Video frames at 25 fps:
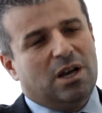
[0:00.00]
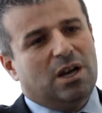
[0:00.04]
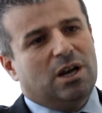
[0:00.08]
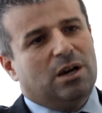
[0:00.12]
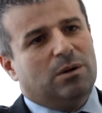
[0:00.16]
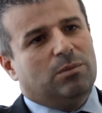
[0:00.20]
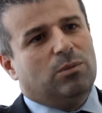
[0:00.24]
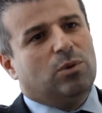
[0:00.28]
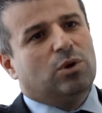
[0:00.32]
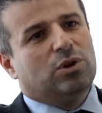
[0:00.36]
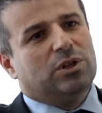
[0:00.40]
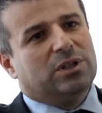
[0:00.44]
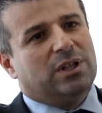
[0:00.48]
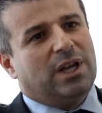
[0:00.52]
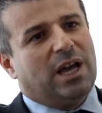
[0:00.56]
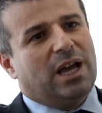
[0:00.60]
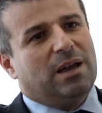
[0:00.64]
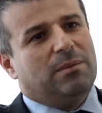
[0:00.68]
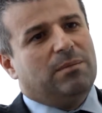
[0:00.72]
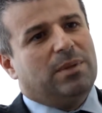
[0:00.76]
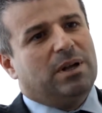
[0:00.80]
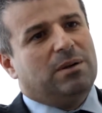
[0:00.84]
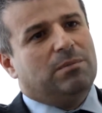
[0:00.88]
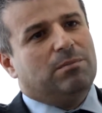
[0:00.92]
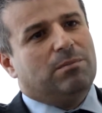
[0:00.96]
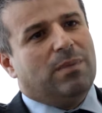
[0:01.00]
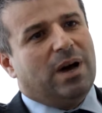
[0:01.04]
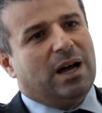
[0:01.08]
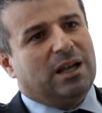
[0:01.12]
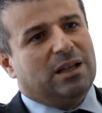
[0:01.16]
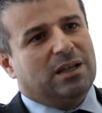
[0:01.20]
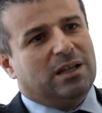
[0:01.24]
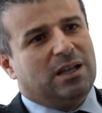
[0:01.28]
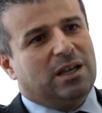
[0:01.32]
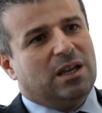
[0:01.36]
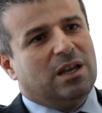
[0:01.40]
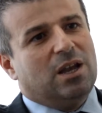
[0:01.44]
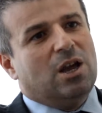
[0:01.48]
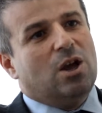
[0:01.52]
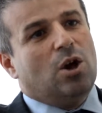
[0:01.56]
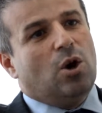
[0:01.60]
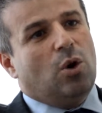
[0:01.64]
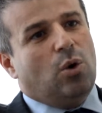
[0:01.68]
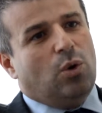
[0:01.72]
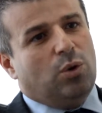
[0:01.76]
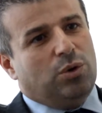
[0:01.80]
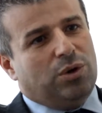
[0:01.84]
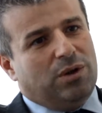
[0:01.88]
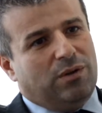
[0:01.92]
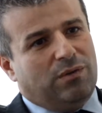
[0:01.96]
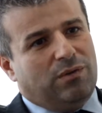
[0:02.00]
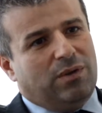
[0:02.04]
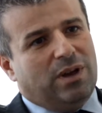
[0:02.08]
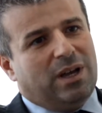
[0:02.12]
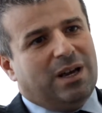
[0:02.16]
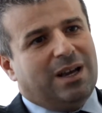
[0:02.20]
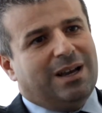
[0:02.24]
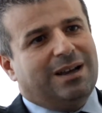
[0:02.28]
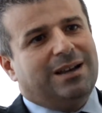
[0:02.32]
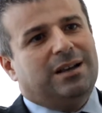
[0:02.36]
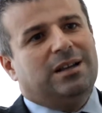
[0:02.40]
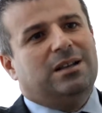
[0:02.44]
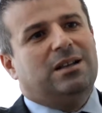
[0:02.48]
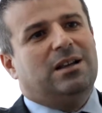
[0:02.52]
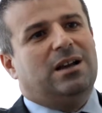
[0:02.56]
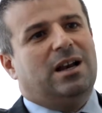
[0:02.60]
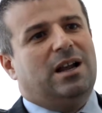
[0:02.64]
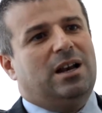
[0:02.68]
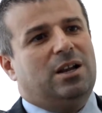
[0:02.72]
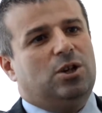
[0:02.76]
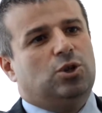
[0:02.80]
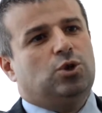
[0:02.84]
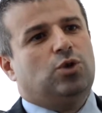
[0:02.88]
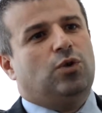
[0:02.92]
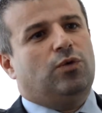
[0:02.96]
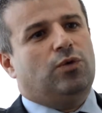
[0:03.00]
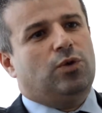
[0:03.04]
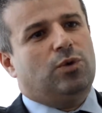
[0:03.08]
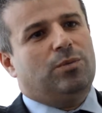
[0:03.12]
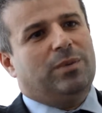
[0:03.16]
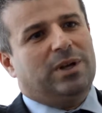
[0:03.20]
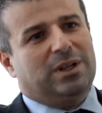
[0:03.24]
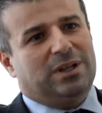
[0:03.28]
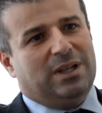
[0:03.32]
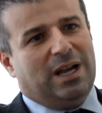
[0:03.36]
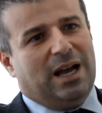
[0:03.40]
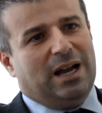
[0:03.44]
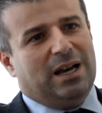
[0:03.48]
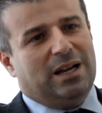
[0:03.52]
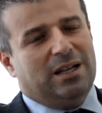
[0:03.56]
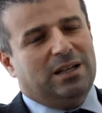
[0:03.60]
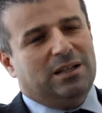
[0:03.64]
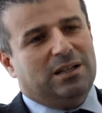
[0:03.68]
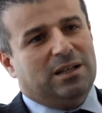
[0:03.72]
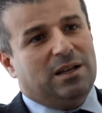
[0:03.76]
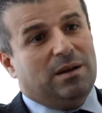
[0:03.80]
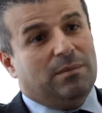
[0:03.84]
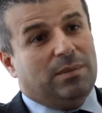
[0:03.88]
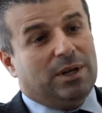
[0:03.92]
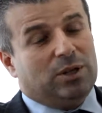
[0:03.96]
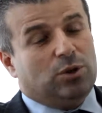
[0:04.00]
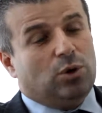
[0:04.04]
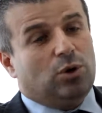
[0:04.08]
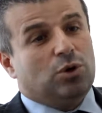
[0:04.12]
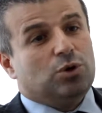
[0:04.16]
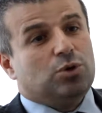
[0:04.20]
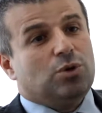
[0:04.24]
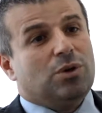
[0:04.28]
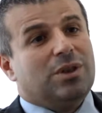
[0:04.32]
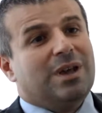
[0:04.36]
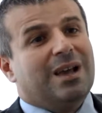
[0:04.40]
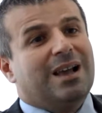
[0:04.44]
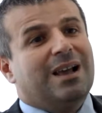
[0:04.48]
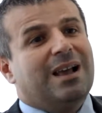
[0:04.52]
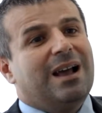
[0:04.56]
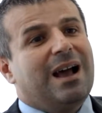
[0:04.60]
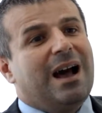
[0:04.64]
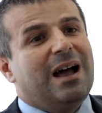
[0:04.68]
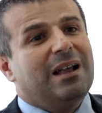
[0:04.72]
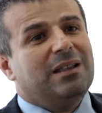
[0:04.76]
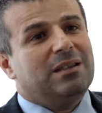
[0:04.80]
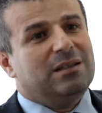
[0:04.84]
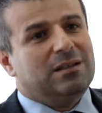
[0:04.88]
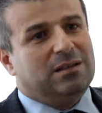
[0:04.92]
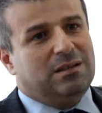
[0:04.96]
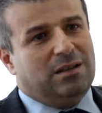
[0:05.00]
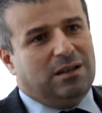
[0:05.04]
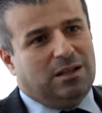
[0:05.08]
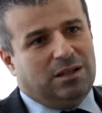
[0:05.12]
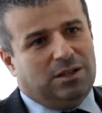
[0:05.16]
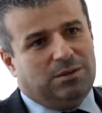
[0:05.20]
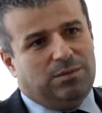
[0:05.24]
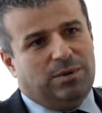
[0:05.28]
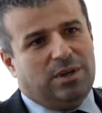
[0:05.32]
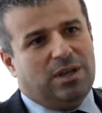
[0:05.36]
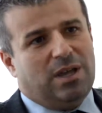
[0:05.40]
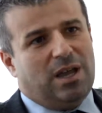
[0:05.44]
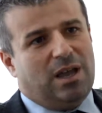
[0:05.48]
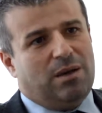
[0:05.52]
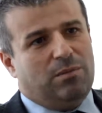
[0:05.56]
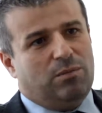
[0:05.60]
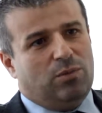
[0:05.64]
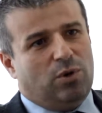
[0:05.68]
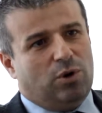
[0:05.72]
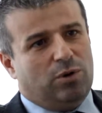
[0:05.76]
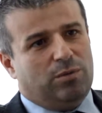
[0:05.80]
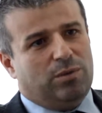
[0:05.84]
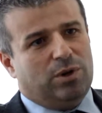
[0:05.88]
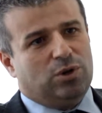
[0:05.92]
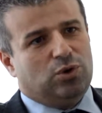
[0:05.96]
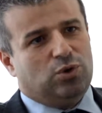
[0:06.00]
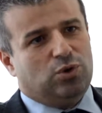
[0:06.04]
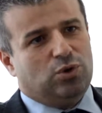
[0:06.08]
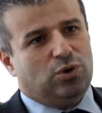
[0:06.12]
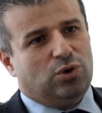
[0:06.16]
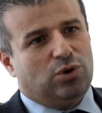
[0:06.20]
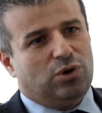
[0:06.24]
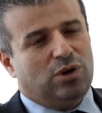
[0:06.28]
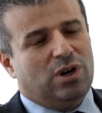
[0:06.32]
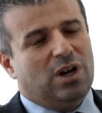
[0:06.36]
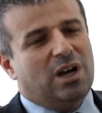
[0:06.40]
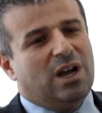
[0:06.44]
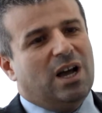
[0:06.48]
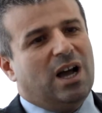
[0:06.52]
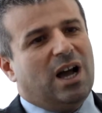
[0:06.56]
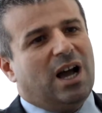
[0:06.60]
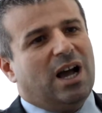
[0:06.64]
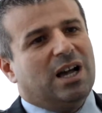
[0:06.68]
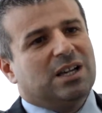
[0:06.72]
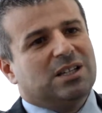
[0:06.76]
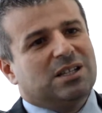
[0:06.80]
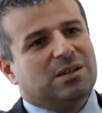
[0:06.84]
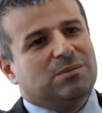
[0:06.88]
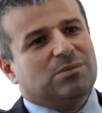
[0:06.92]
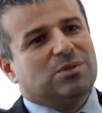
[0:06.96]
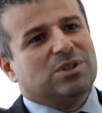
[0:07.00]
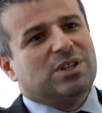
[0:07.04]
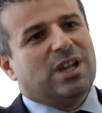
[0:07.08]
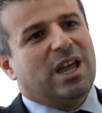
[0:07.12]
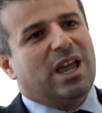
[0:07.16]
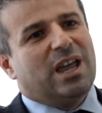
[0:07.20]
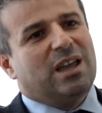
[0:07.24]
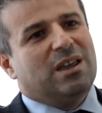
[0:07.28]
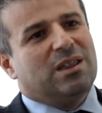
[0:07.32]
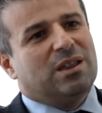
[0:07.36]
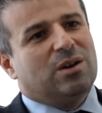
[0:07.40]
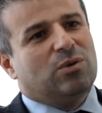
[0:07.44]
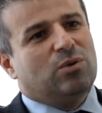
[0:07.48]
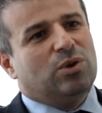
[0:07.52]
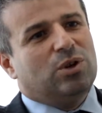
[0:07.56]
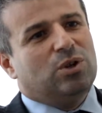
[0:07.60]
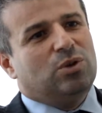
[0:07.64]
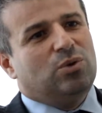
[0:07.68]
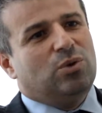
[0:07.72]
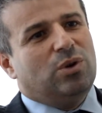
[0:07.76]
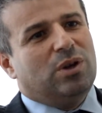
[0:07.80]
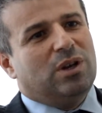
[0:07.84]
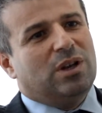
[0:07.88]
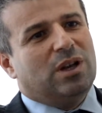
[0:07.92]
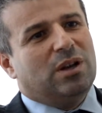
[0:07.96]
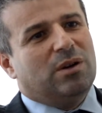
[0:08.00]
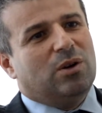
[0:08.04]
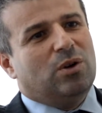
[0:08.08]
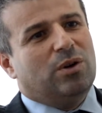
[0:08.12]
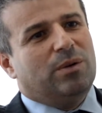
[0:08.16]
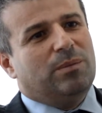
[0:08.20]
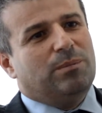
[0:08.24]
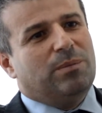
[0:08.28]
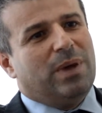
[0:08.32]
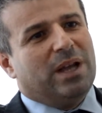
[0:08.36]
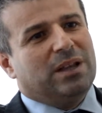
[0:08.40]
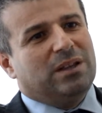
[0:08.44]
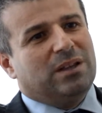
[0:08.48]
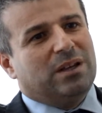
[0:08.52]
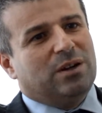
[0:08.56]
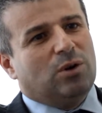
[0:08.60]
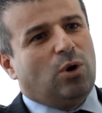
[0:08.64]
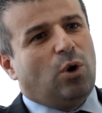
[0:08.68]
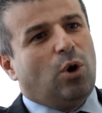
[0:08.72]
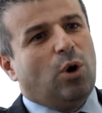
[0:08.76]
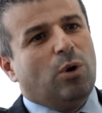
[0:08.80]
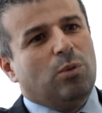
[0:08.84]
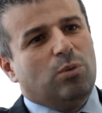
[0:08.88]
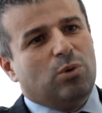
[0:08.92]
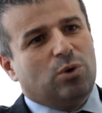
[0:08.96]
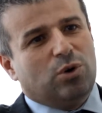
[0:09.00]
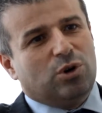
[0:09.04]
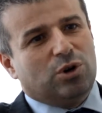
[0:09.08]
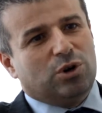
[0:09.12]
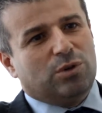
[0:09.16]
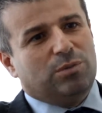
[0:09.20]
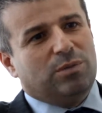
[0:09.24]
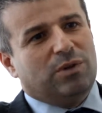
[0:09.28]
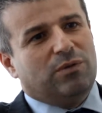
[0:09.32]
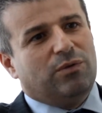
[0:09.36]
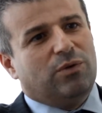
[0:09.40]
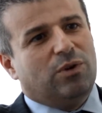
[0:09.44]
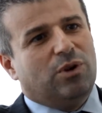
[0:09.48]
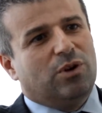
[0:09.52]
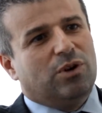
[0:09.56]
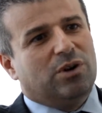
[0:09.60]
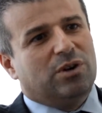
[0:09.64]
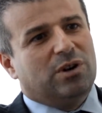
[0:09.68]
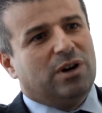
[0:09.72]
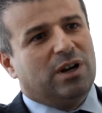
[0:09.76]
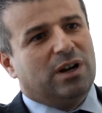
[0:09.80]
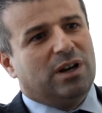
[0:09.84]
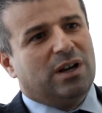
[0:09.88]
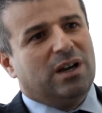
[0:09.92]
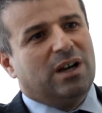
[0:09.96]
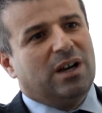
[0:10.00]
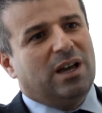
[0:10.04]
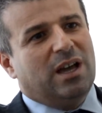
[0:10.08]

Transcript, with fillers: more time and money on the very critical issue of human talent. But also the candidates became more mature. As I'm saying, they were doing a better homework before